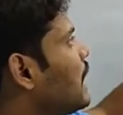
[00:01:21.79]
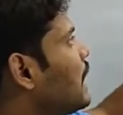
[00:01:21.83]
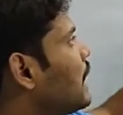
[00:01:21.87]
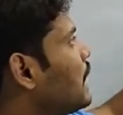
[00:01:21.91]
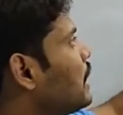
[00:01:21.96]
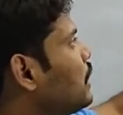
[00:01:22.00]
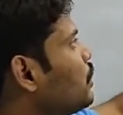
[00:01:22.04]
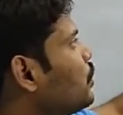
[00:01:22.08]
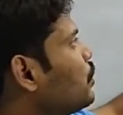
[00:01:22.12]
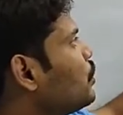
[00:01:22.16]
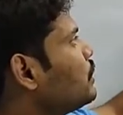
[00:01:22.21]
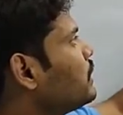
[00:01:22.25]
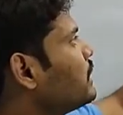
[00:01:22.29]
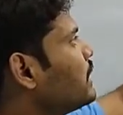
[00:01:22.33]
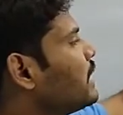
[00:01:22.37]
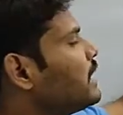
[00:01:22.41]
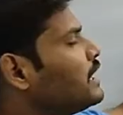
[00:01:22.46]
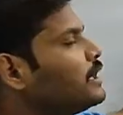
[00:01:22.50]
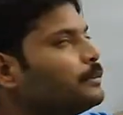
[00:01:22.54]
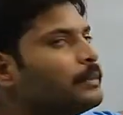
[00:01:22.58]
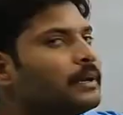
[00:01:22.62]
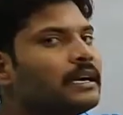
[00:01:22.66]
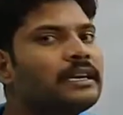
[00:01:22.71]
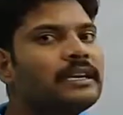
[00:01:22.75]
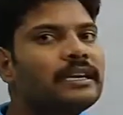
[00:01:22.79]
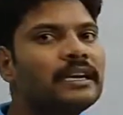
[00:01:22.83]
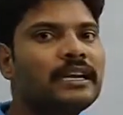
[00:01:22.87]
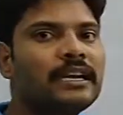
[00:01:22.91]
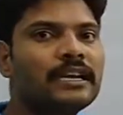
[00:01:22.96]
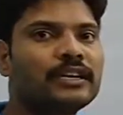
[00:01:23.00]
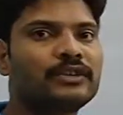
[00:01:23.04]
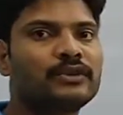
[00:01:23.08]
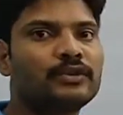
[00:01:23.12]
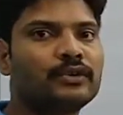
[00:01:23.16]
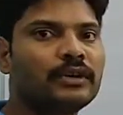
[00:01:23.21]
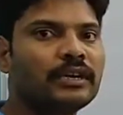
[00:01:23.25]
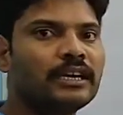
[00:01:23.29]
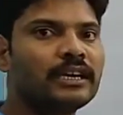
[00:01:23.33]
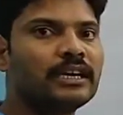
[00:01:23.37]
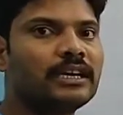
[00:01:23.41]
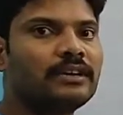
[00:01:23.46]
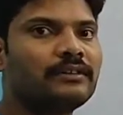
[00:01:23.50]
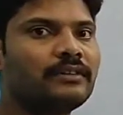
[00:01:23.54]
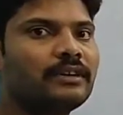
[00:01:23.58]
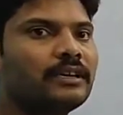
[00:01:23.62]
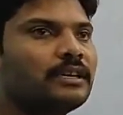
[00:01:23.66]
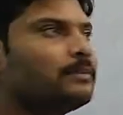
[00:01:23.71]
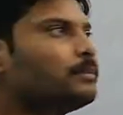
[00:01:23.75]
Alone element
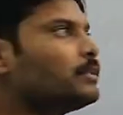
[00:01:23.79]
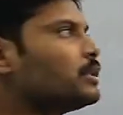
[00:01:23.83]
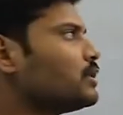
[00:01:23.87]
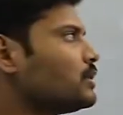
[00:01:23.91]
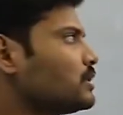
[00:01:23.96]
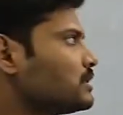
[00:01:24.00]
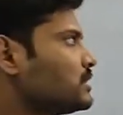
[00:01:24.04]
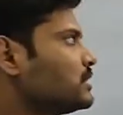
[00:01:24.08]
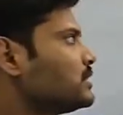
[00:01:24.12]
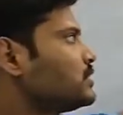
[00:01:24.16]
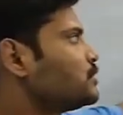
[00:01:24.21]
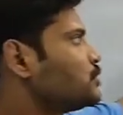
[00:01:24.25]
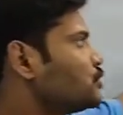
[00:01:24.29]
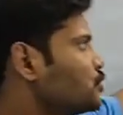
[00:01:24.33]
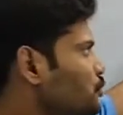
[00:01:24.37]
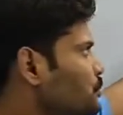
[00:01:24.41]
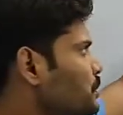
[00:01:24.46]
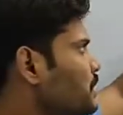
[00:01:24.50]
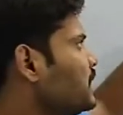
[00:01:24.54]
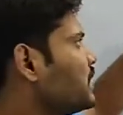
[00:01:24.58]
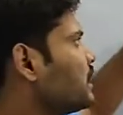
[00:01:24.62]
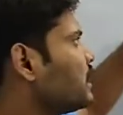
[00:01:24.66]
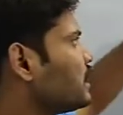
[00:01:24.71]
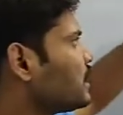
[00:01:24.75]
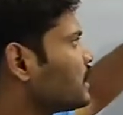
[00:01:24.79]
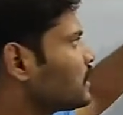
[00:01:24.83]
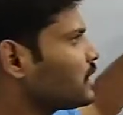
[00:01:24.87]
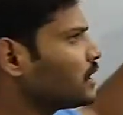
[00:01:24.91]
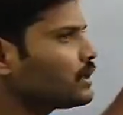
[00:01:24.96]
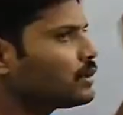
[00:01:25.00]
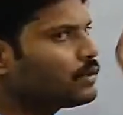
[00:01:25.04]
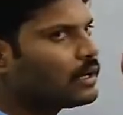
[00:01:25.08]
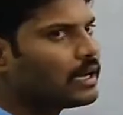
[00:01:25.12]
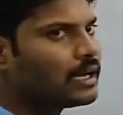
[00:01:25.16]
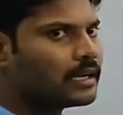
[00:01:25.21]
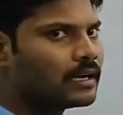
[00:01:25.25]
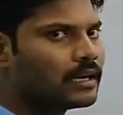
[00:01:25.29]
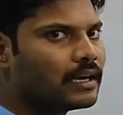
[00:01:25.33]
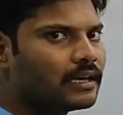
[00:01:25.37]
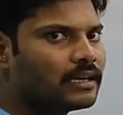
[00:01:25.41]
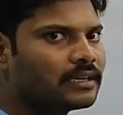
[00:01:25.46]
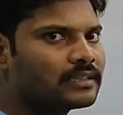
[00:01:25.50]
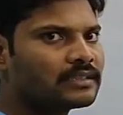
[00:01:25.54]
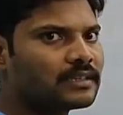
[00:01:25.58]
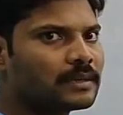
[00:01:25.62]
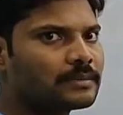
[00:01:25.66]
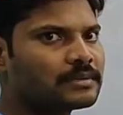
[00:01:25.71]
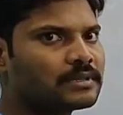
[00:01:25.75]
electronegativity, because it should be connected to
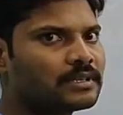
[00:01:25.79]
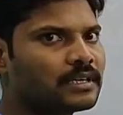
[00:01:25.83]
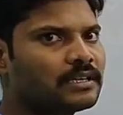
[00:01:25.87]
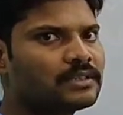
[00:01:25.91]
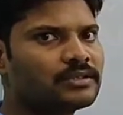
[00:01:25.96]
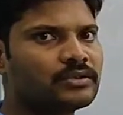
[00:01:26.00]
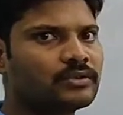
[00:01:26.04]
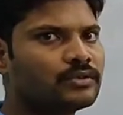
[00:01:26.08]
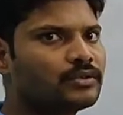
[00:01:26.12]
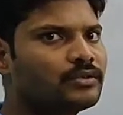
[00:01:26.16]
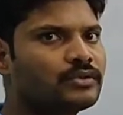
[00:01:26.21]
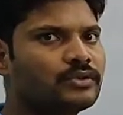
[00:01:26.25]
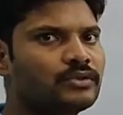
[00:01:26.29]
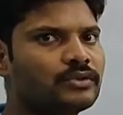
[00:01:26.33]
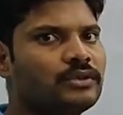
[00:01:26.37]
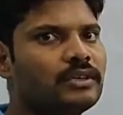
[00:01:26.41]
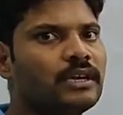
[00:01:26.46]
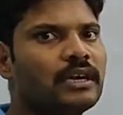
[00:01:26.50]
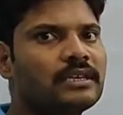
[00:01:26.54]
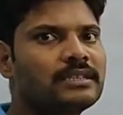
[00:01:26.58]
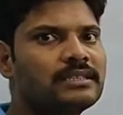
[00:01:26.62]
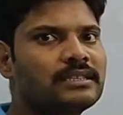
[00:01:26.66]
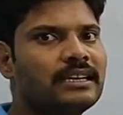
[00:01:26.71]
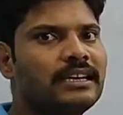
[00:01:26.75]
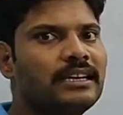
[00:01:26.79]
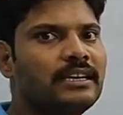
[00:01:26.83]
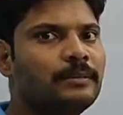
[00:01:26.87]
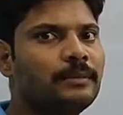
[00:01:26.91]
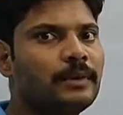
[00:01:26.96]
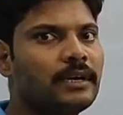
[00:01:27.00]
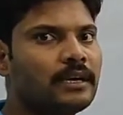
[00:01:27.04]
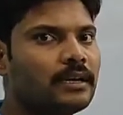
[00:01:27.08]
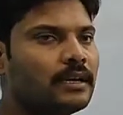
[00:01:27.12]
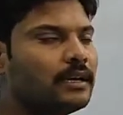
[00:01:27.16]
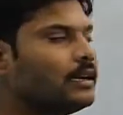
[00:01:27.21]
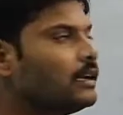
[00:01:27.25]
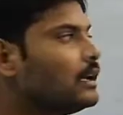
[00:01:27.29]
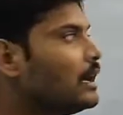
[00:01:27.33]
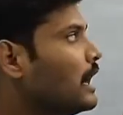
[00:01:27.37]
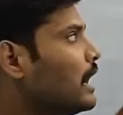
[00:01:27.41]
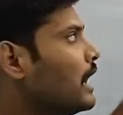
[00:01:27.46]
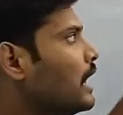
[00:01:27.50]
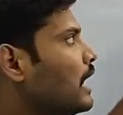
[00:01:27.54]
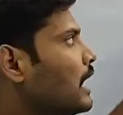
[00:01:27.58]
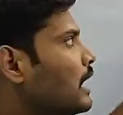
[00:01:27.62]
organic substance, so you should not say elemental.